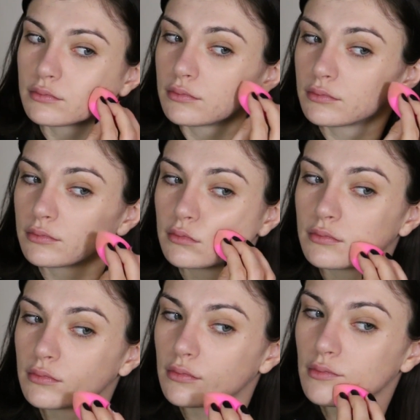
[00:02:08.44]

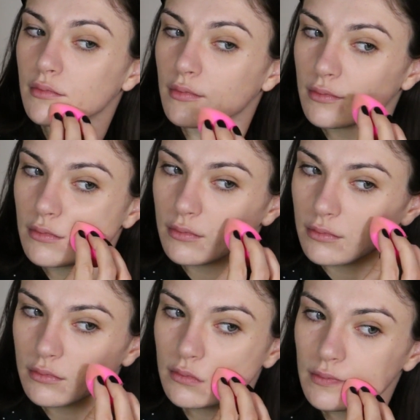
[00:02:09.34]

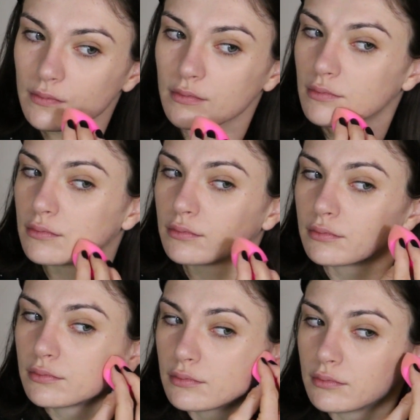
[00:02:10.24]

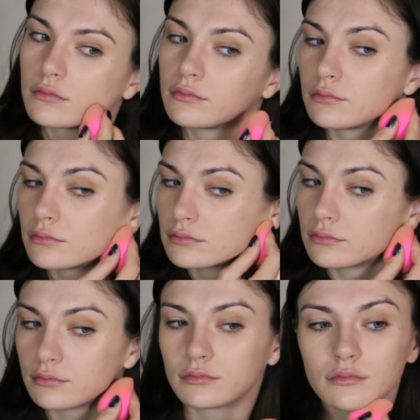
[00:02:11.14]

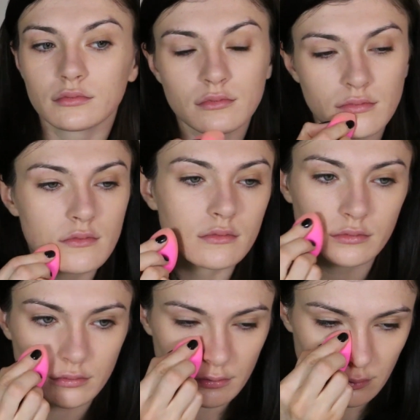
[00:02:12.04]

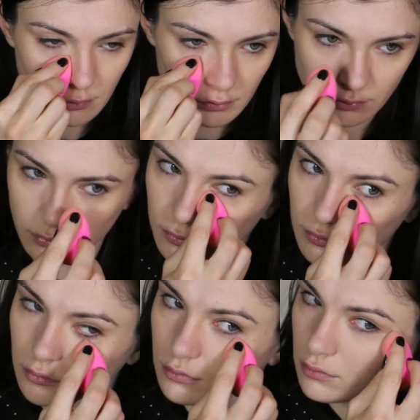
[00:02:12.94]

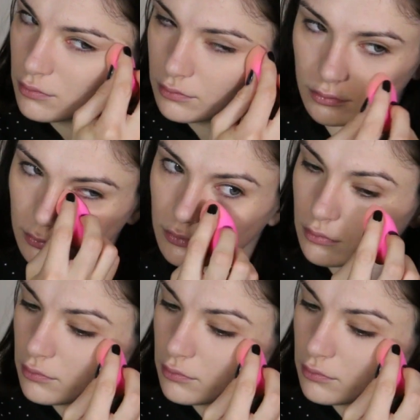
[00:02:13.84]
(no one is talking)